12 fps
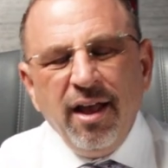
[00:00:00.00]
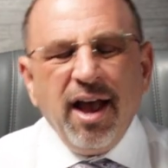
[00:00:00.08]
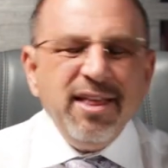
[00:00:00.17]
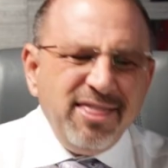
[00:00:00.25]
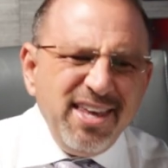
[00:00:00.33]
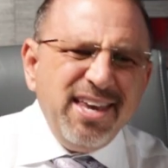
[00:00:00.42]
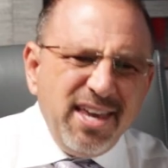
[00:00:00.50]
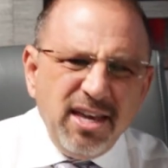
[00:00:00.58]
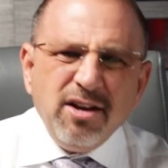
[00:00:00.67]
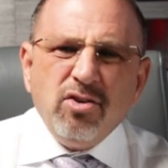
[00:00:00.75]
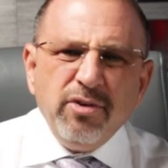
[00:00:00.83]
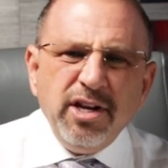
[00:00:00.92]
I think he
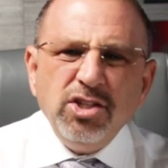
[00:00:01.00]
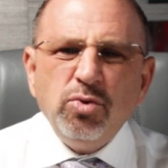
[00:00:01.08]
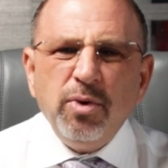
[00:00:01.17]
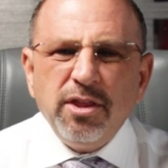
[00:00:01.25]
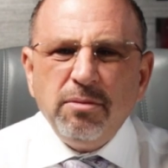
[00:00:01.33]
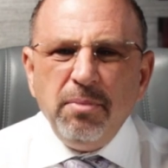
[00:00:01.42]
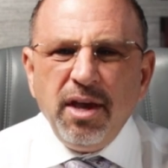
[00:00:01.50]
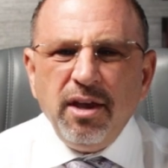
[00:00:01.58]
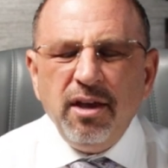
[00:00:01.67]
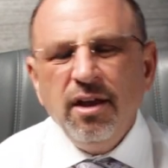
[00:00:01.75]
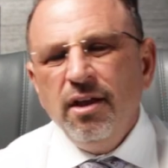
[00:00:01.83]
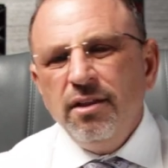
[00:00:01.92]
agrees with
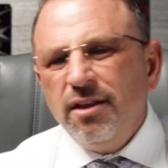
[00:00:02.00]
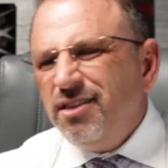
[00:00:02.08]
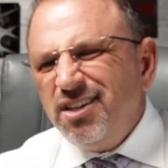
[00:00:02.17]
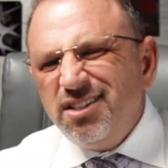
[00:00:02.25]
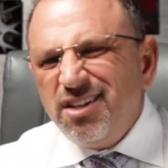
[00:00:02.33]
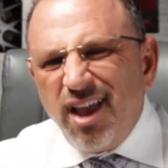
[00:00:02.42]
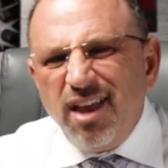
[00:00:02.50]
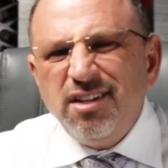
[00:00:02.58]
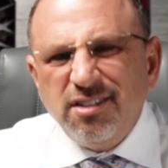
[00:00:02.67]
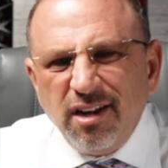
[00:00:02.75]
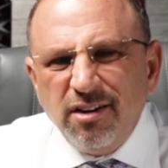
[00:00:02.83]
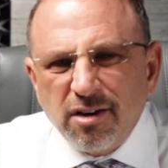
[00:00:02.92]
me that this
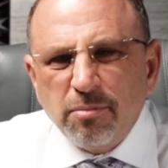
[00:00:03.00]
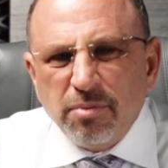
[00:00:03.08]
test under